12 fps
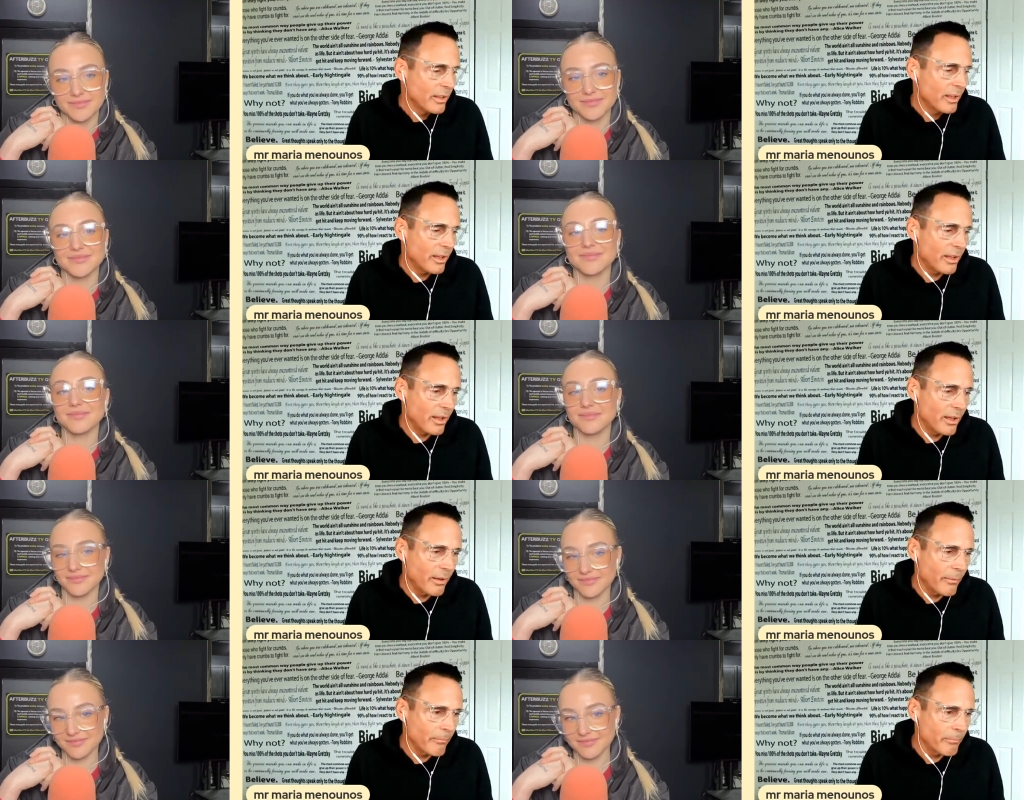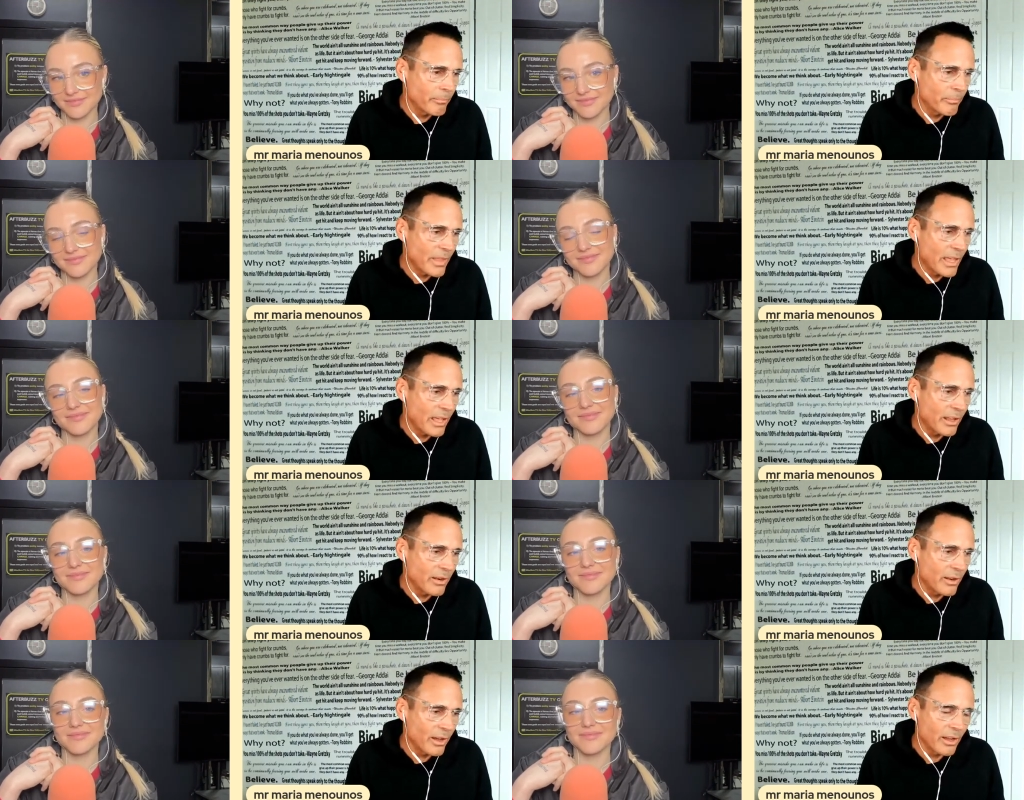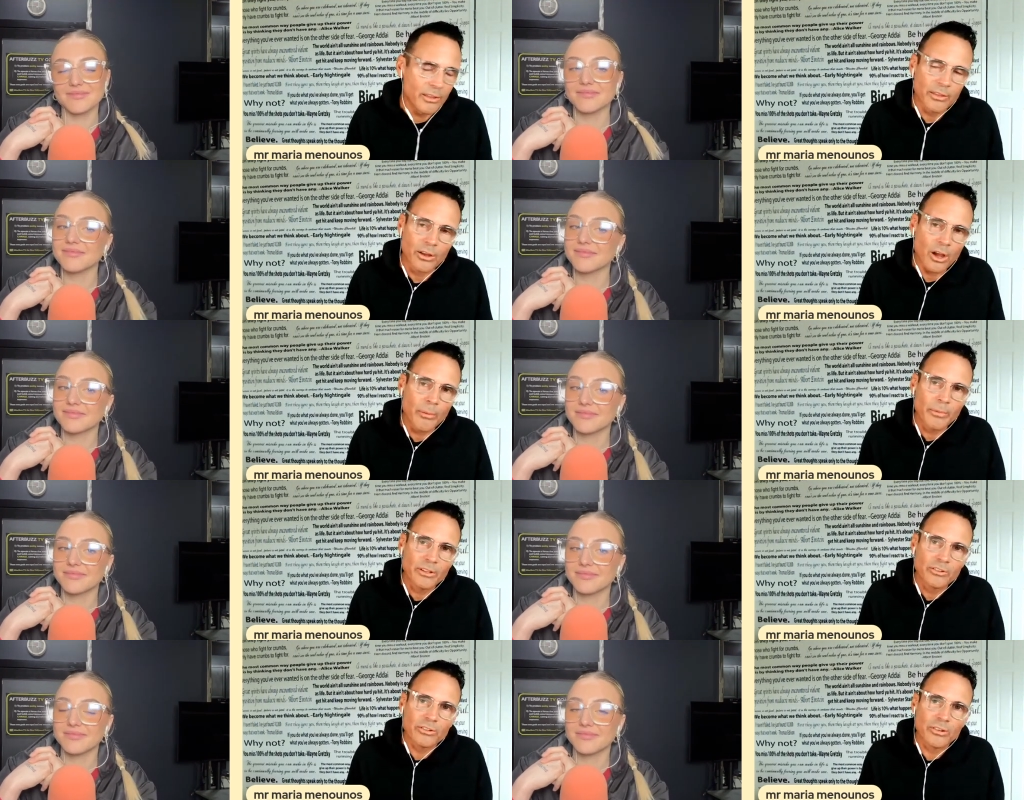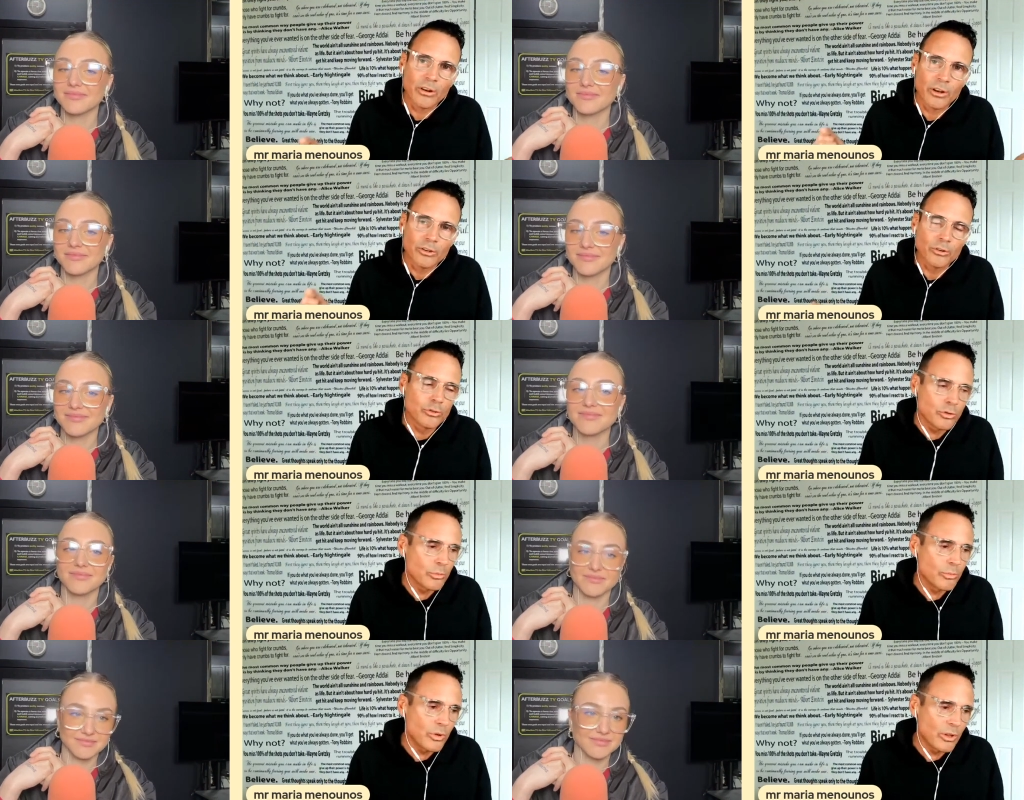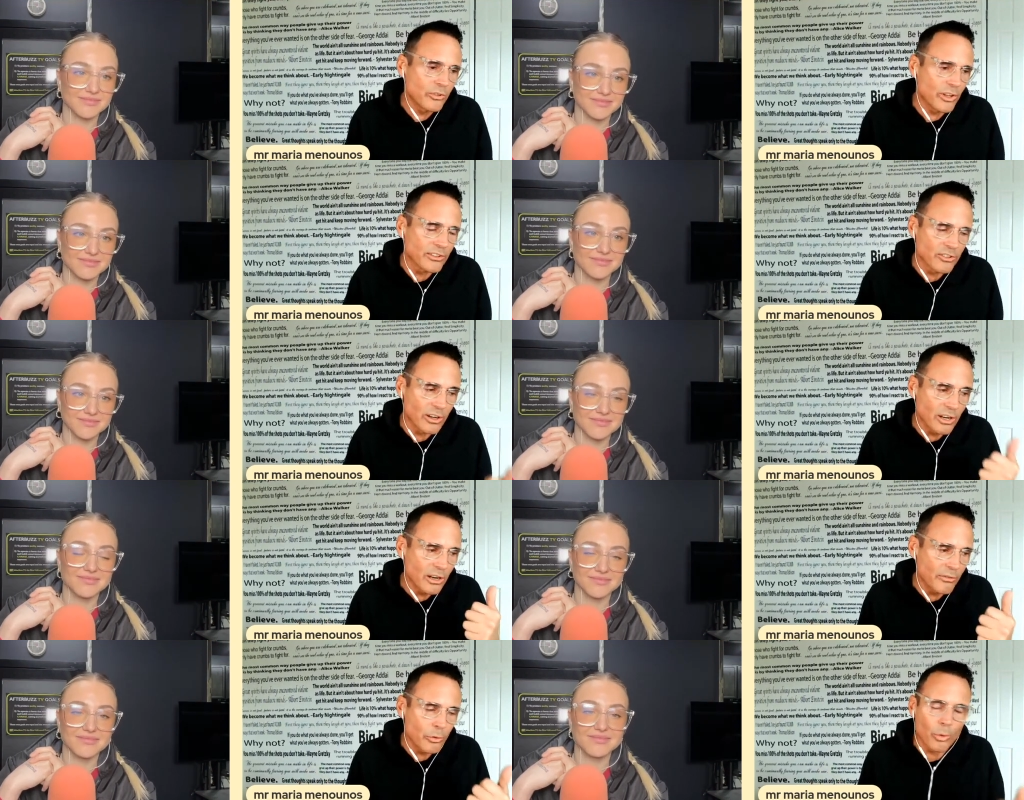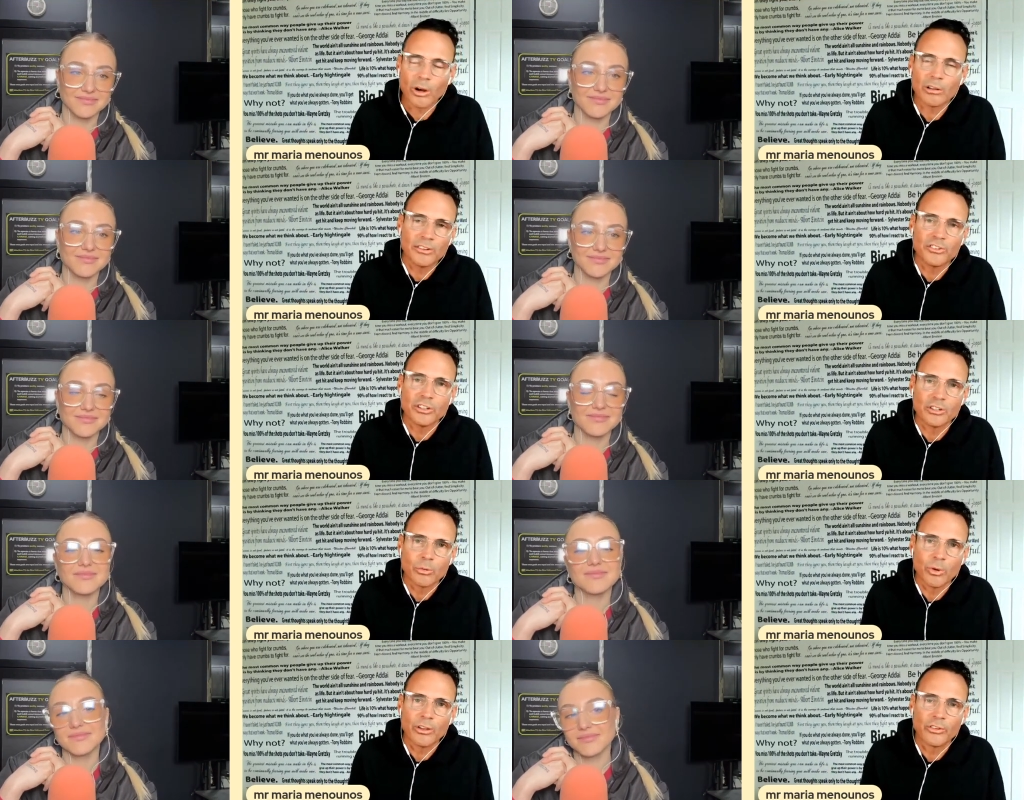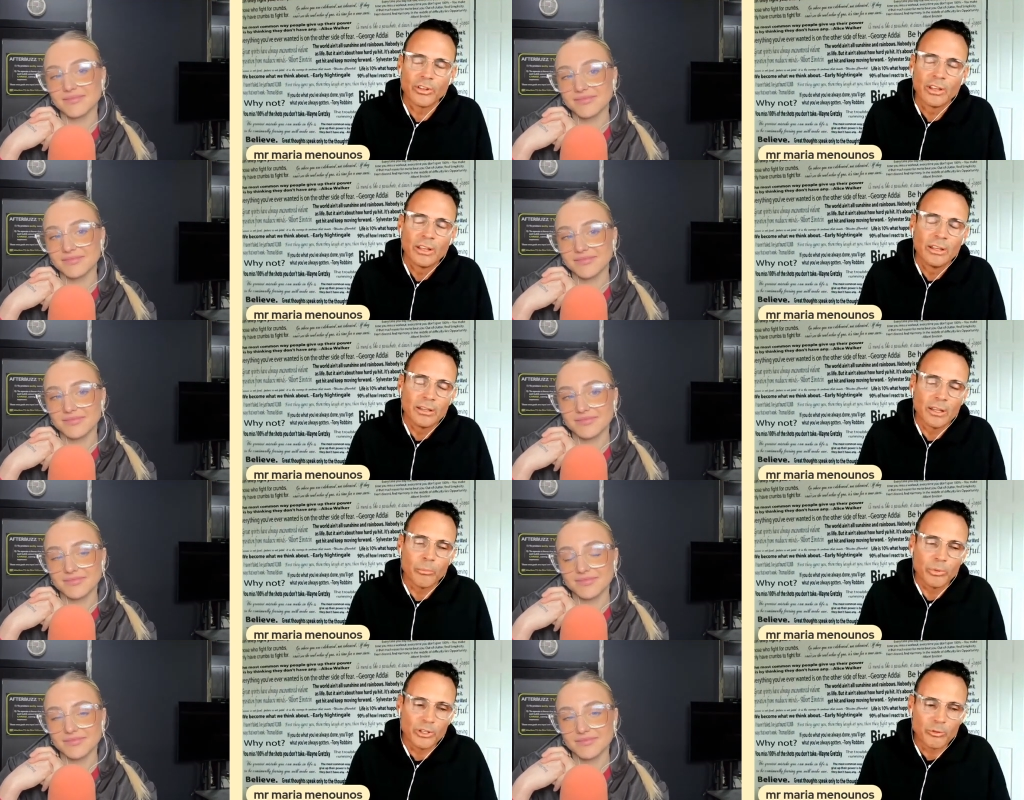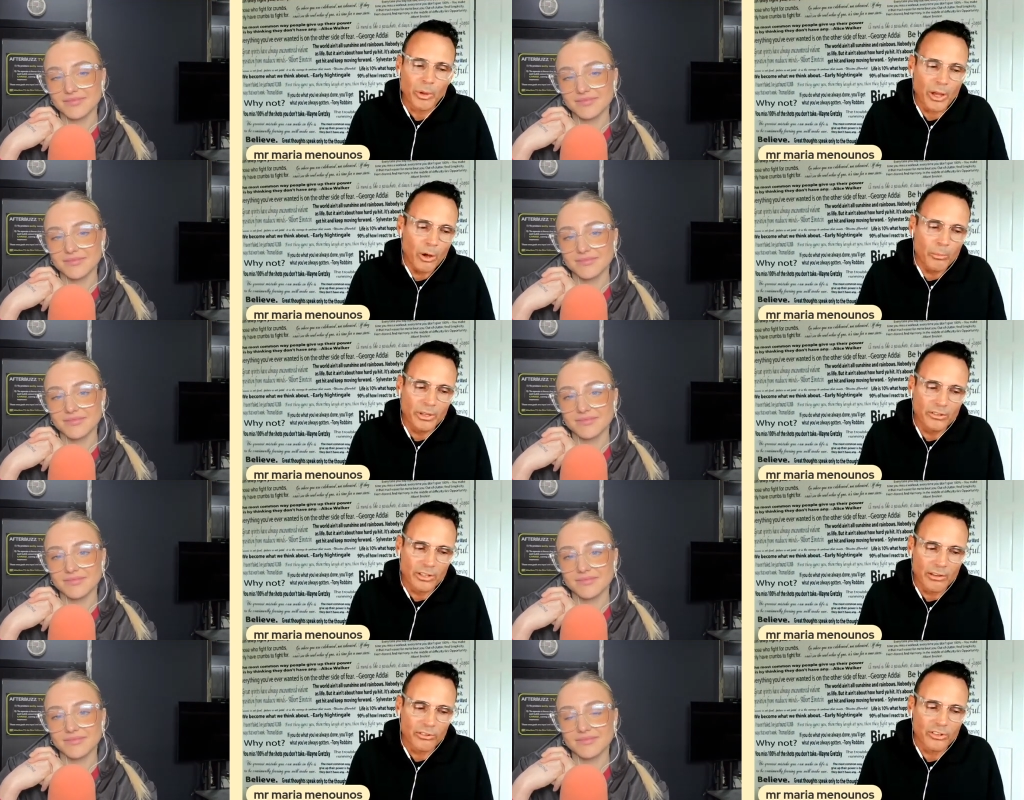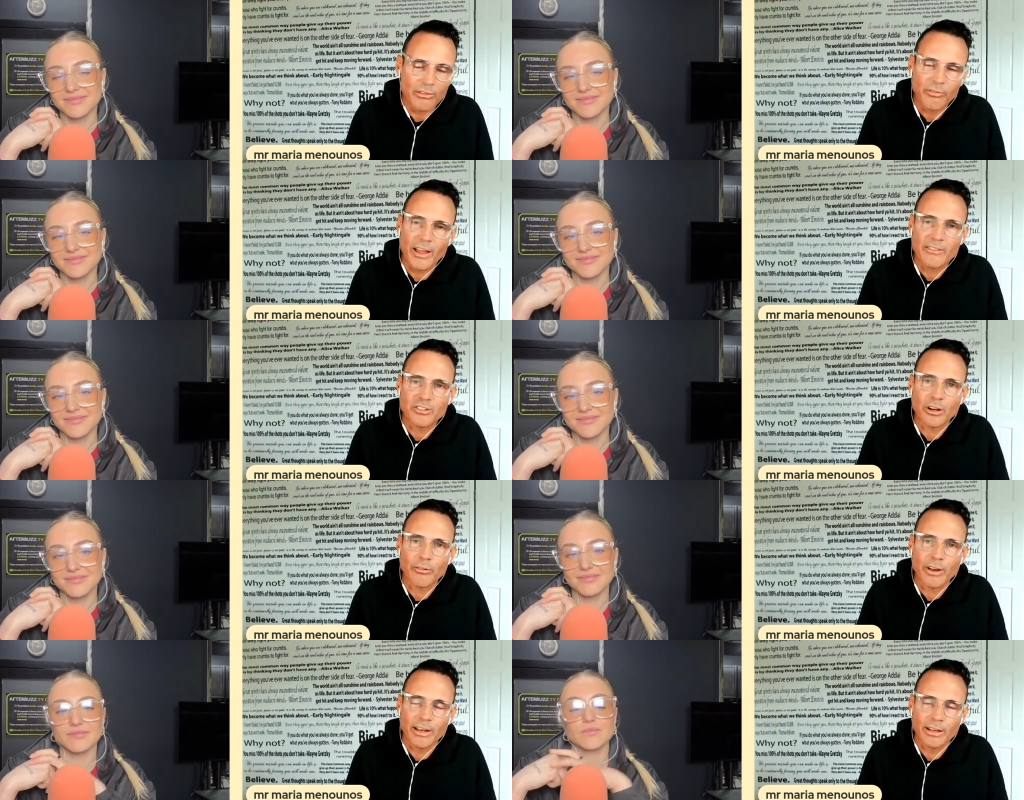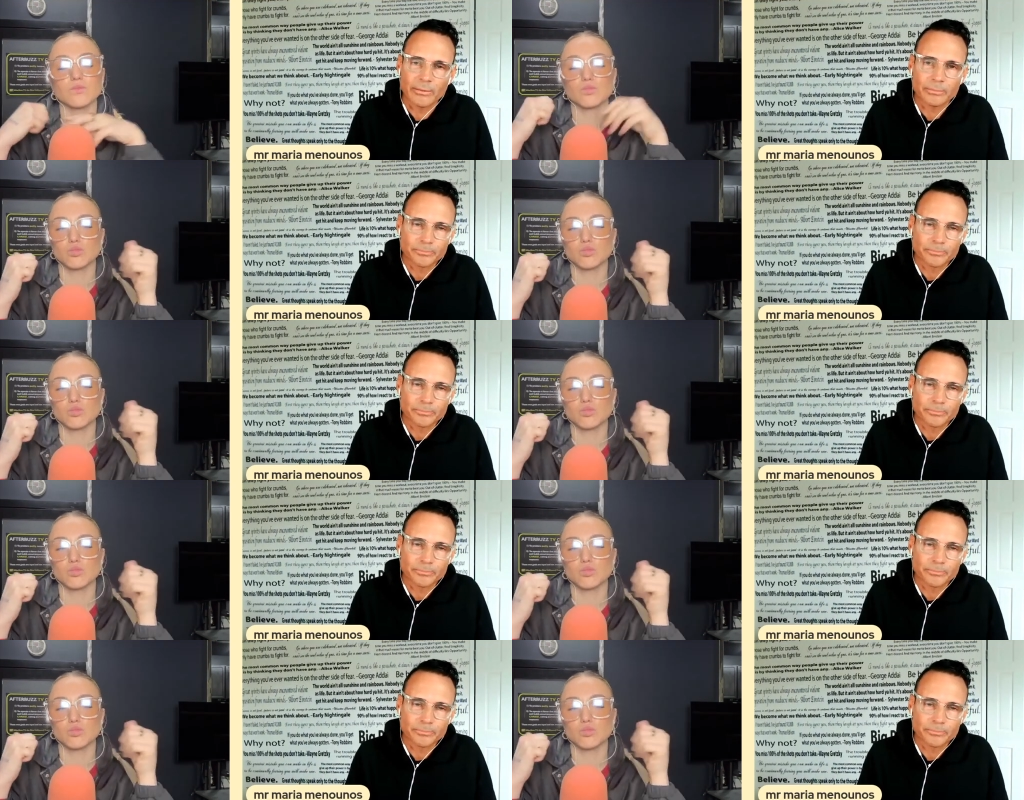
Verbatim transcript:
Speaker 1: um, and uh, in the comments on our YouTube section. And if you are listening to us then please by all means give us that five star rating